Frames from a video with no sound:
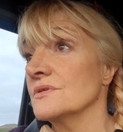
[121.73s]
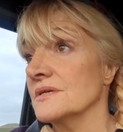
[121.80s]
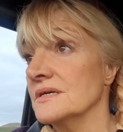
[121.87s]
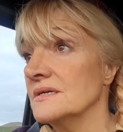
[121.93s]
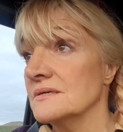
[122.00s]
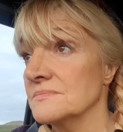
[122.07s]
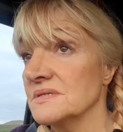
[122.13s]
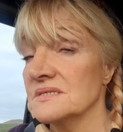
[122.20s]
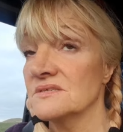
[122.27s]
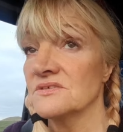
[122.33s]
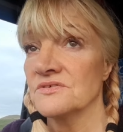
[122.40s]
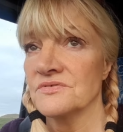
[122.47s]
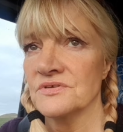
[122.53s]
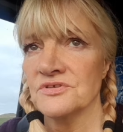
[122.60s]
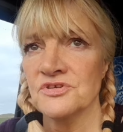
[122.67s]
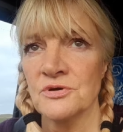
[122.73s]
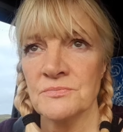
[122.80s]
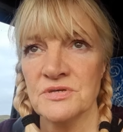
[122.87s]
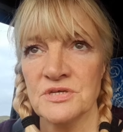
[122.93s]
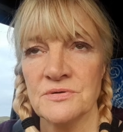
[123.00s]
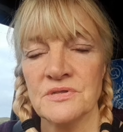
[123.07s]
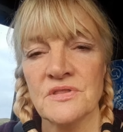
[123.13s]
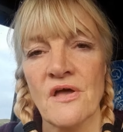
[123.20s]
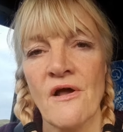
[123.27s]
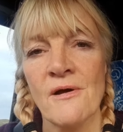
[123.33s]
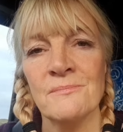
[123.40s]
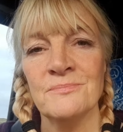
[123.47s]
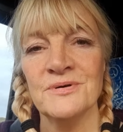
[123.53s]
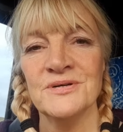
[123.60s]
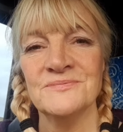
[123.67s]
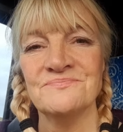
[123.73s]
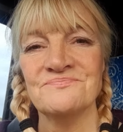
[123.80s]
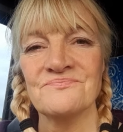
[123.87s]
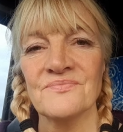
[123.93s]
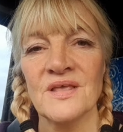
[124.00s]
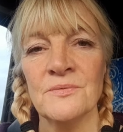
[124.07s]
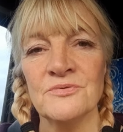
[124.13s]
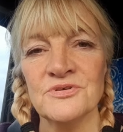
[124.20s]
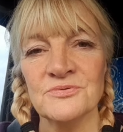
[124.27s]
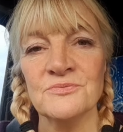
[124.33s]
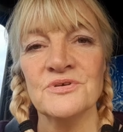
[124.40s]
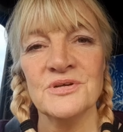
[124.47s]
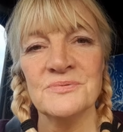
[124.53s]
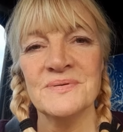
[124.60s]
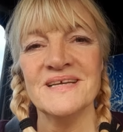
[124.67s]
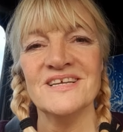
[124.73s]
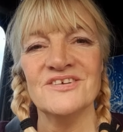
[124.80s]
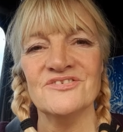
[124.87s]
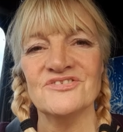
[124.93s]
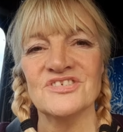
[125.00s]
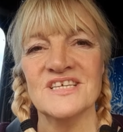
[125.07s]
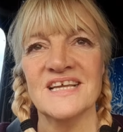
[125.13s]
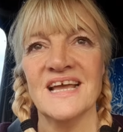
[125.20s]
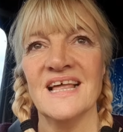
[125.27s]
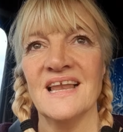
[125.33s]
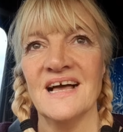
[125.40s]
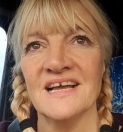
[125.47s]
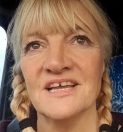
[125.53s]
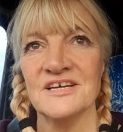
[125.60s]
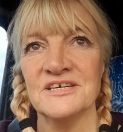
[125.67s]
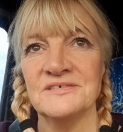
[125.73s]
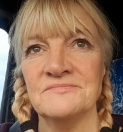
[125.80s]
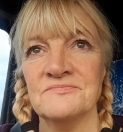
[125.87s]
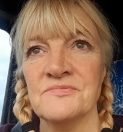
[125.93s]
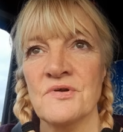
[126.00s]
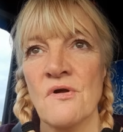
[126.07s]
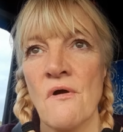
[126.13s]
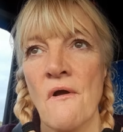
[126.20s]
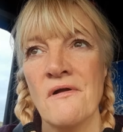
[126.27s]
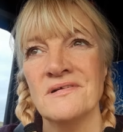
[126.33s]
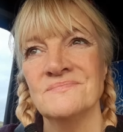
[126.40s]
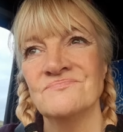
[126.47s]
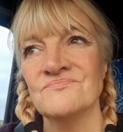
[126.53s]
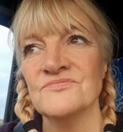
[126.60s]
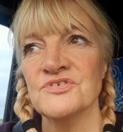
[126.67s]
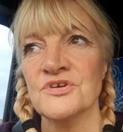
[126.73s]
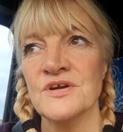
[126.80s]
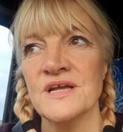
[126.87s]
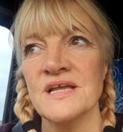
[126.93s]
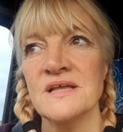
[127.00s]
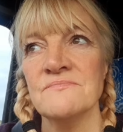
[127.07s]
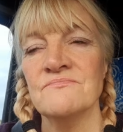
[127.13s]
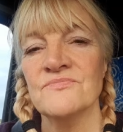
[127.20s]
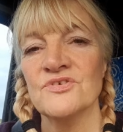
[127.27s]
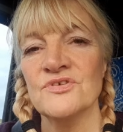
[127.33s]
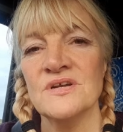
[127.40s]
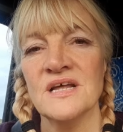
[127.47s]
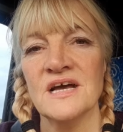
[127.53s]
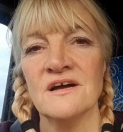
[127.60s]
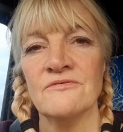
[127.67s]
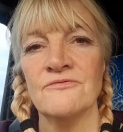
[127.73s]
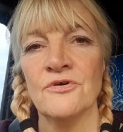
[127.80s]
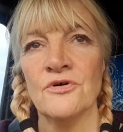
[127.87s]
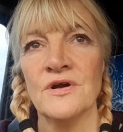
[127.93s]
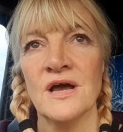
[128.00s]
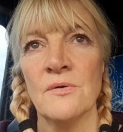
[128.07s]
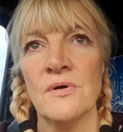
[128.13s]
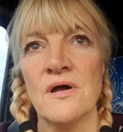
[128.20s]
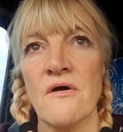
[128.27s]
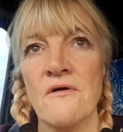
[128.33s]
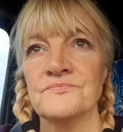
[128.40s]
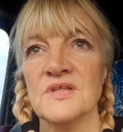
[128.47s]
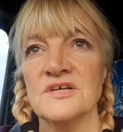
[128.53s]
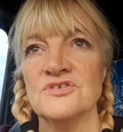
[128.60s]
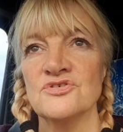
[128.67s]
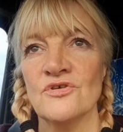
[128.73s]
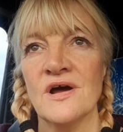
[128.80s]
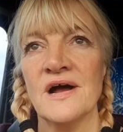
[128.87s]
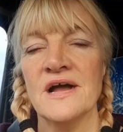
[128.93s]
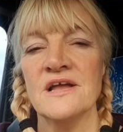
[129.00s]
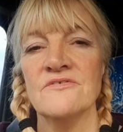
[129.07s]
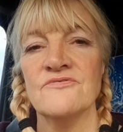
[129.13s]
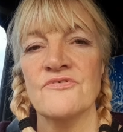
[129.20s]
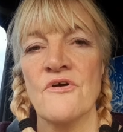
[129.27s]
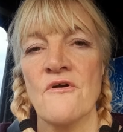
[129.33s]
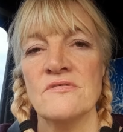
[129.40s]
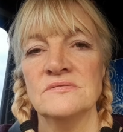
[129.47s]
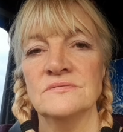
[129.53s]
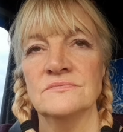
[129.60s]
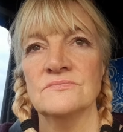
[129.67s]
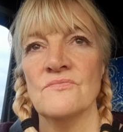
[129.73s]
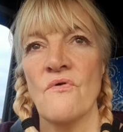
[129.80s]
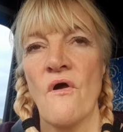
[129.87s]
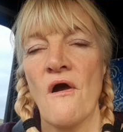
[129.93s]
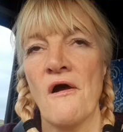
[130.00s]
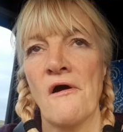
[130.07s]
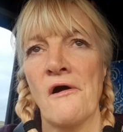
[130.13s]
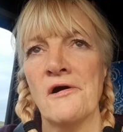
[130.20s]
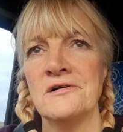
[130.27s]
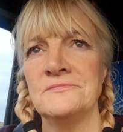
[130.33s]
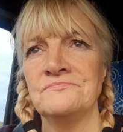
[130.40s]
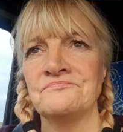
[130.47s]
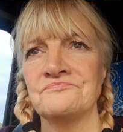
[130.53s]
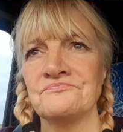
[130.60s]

that, I mean, there's nothing to stop me doing that. But wouldn't it have been good to get like a three and a half, four hour drive for